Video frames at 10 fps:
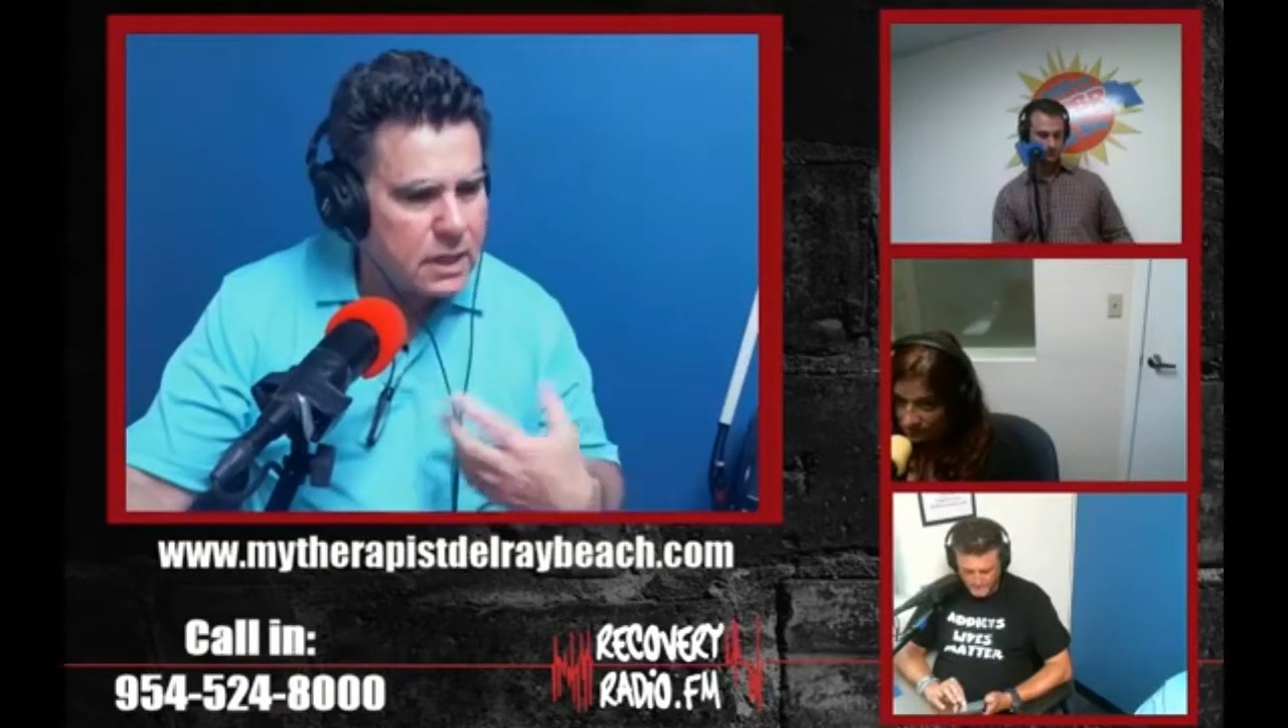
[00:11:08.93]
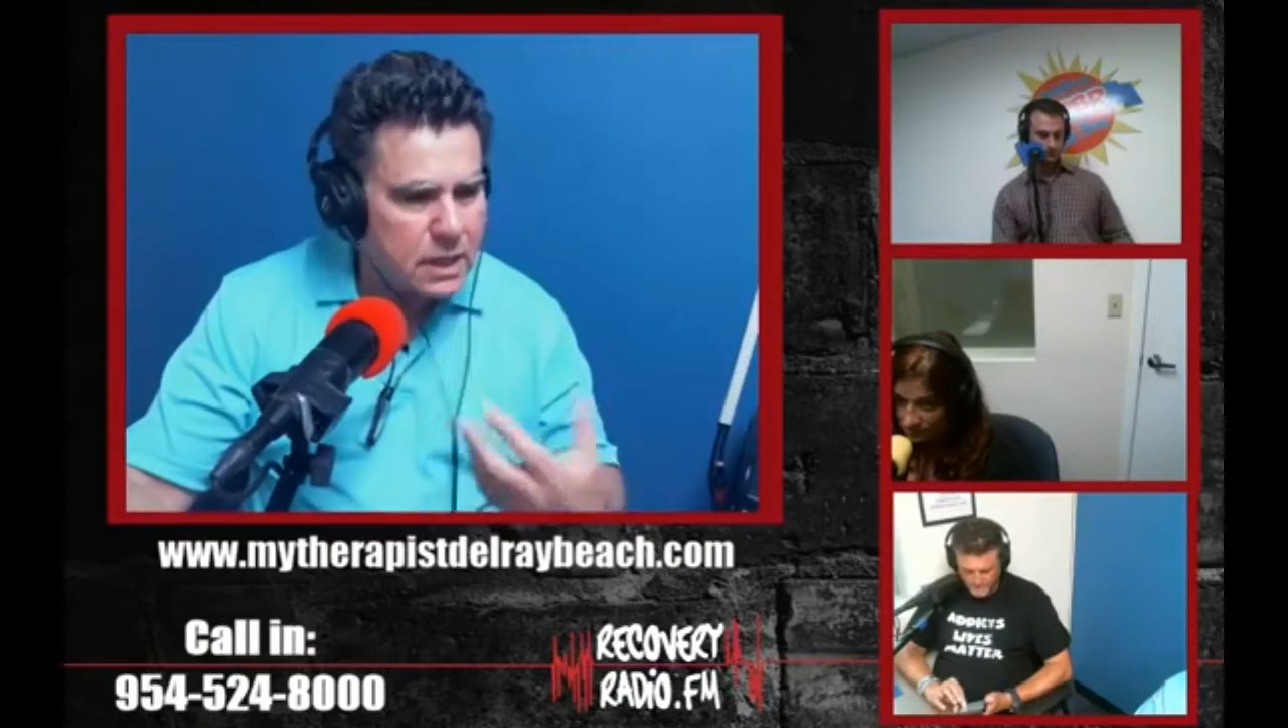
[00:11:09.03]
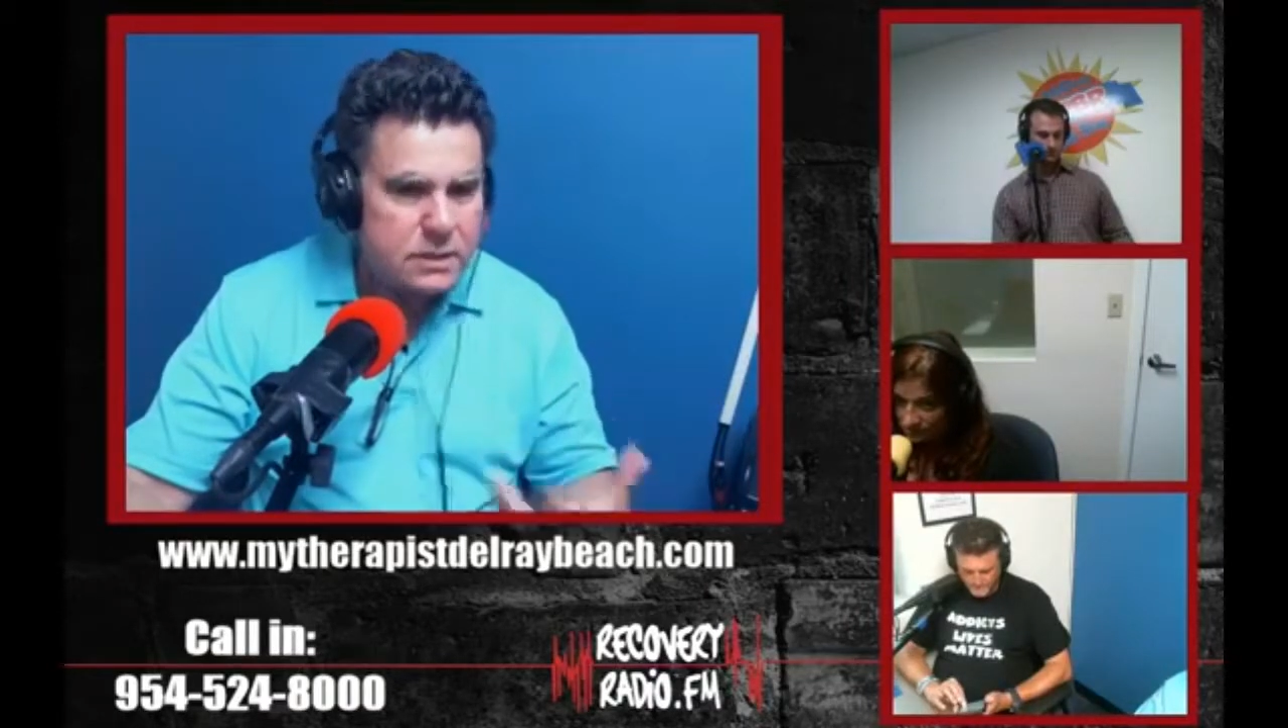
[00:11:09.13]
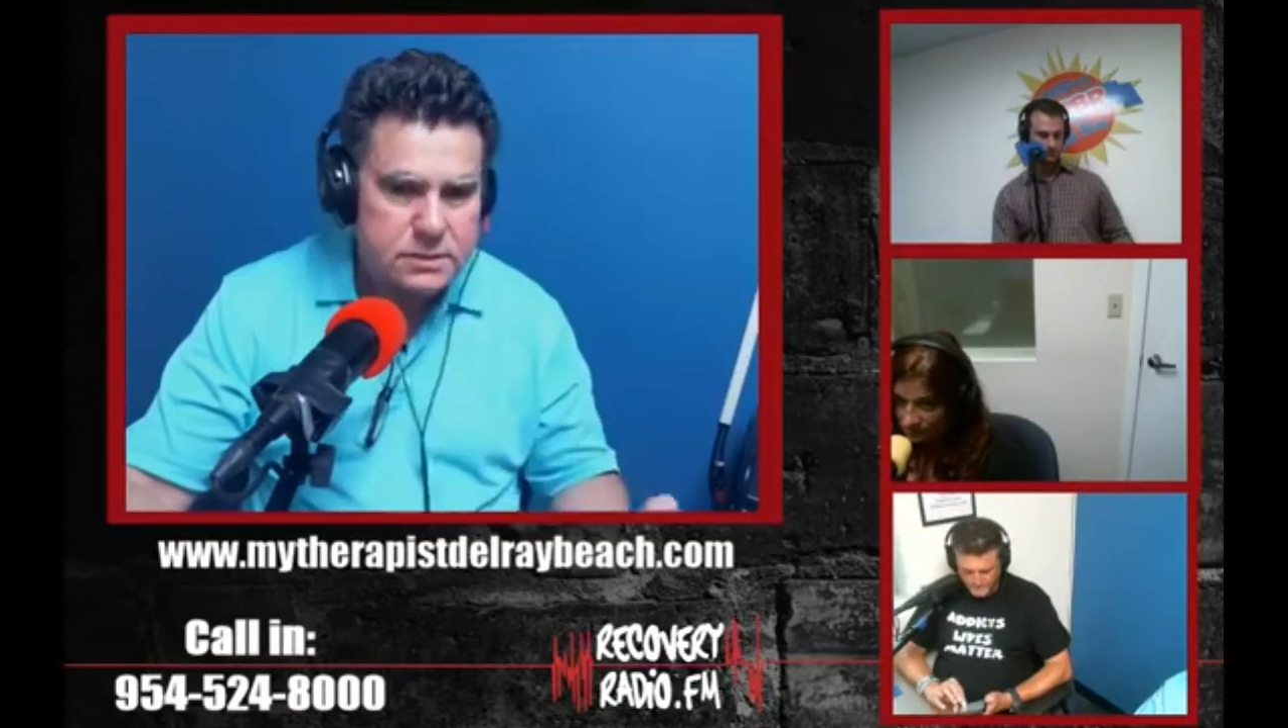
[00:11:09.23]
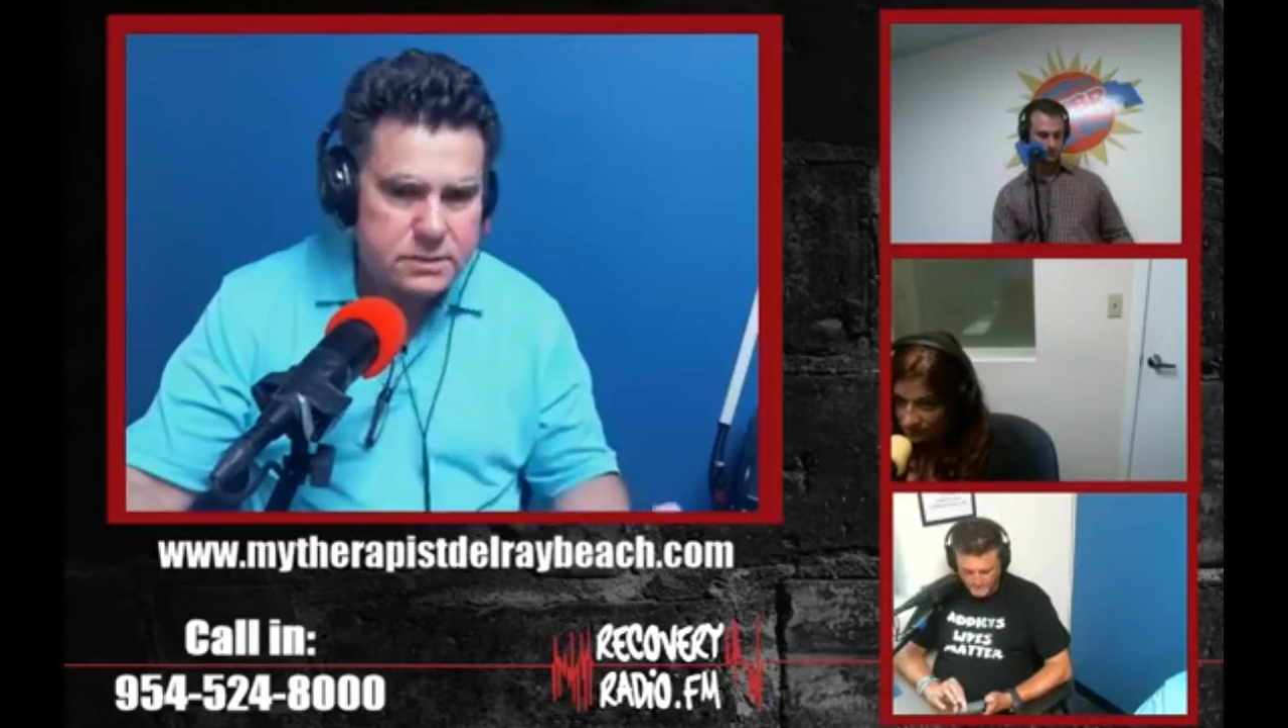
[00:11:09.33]

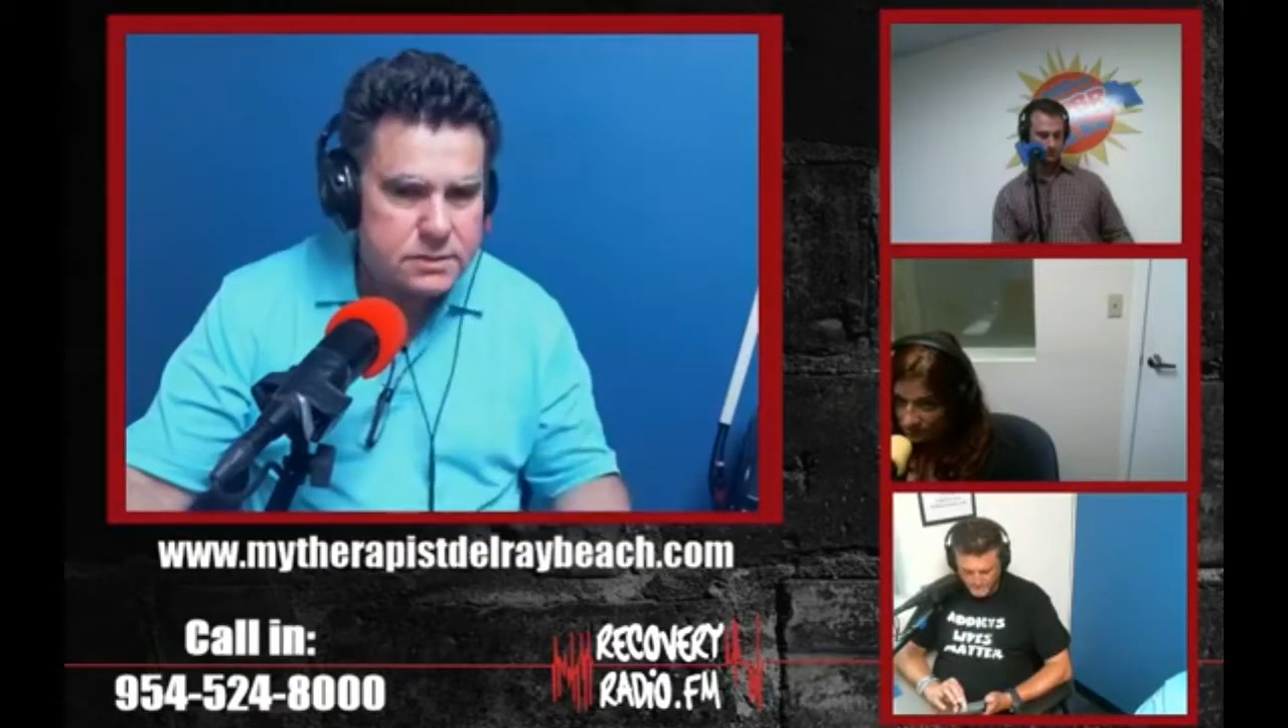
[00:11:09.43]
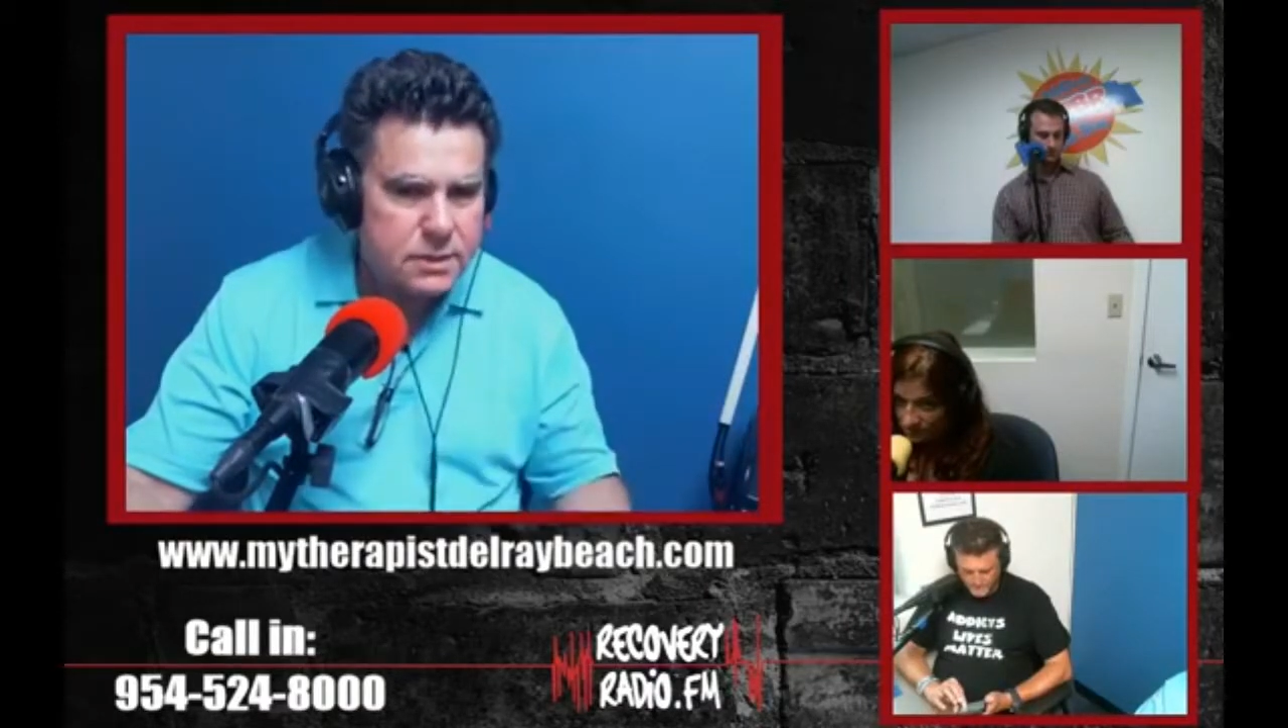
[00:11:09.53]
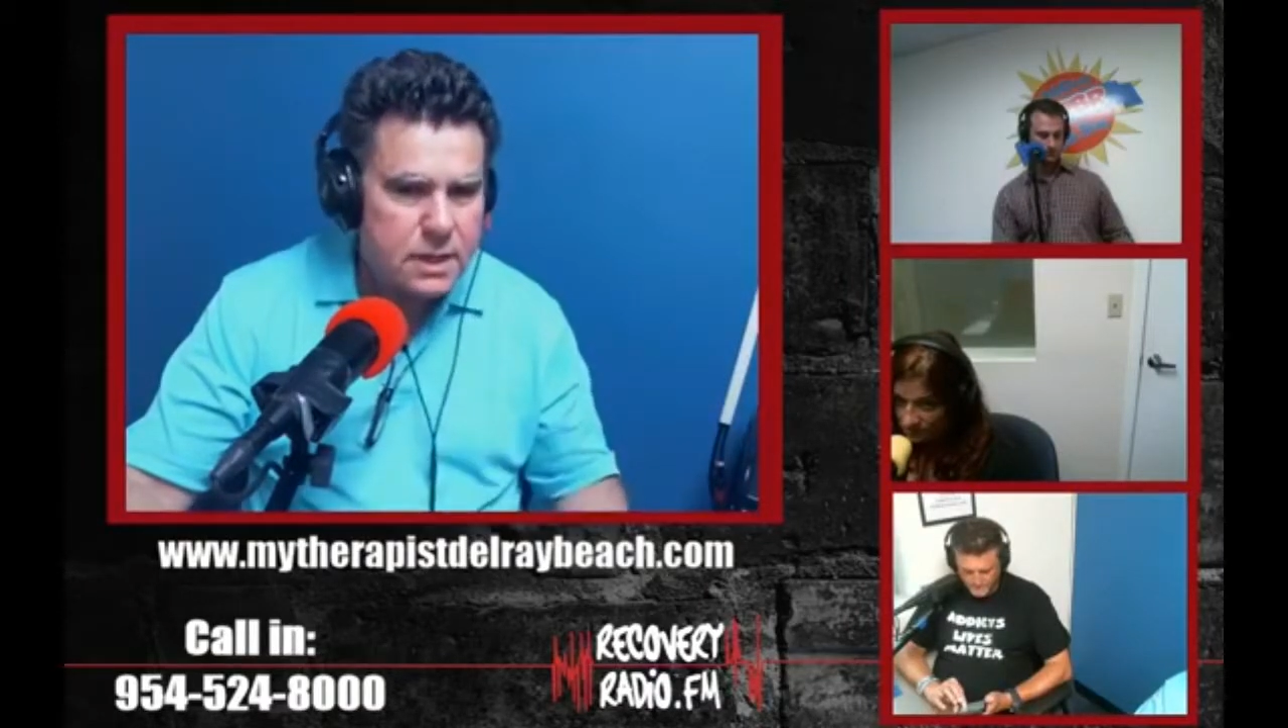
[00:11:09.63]
honest.